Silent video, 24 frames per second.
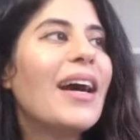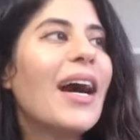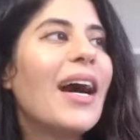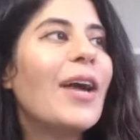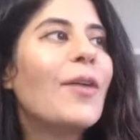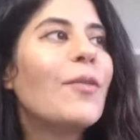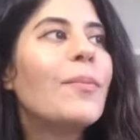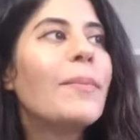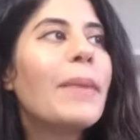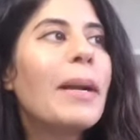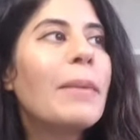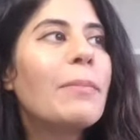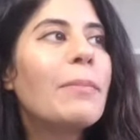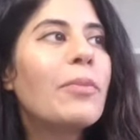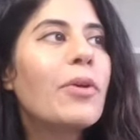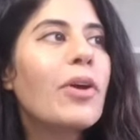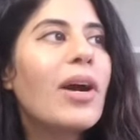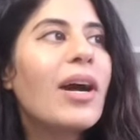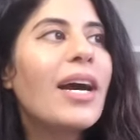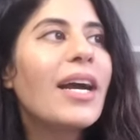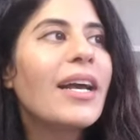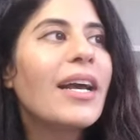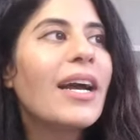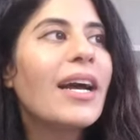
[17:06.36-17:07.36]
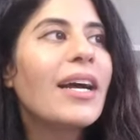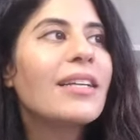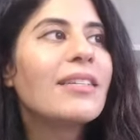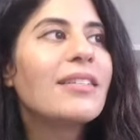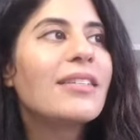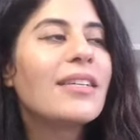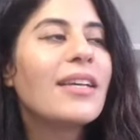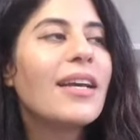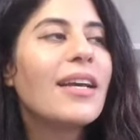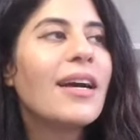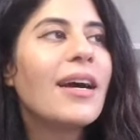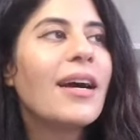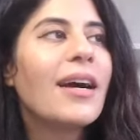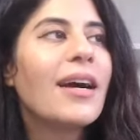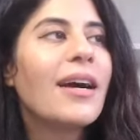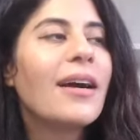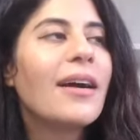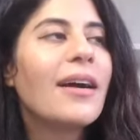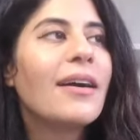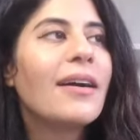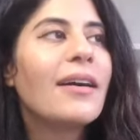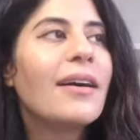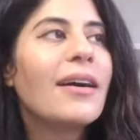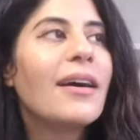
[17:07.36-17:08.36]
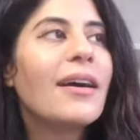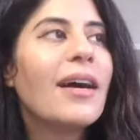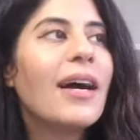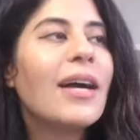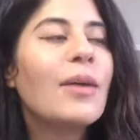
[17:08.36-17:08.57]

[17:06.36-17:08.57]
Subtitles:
I remember I